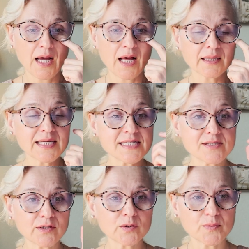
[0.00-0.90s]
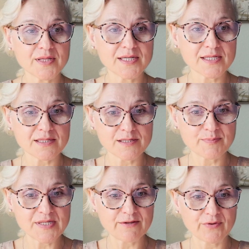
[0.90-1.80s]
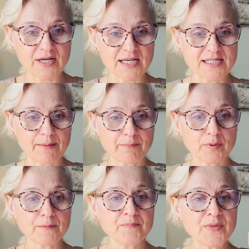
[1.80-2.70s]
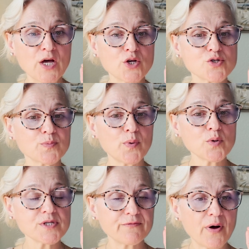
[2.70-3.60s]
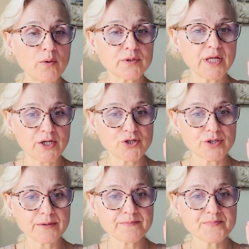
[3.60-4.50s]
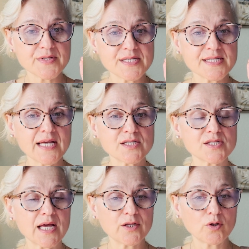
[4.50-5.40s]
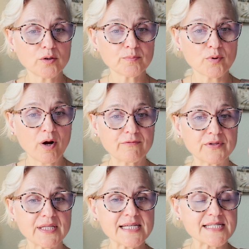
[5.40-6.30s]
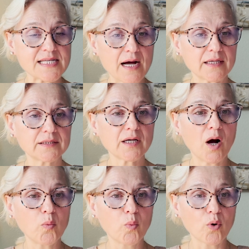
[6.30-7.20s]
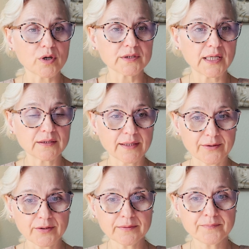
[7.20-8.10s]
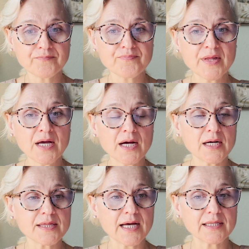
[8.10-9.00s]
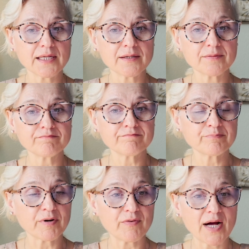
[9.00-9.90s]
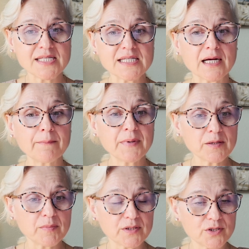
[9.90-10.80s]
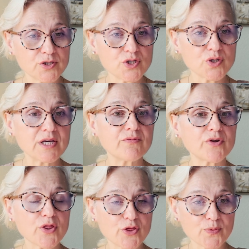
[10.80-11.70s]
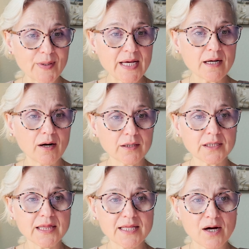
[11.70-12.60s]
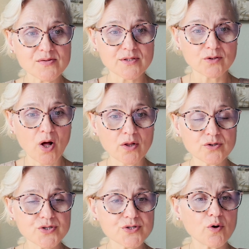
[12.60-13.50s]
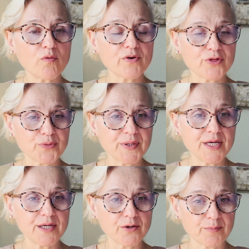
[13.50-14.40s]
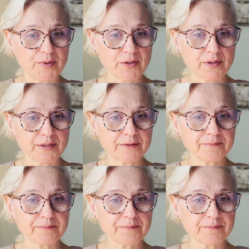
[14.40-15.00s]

Let's start with a specific example. Suppose a foundation sends a nonprofit a signed award letter that provides a commitment to give $300,000 over a 3-year period.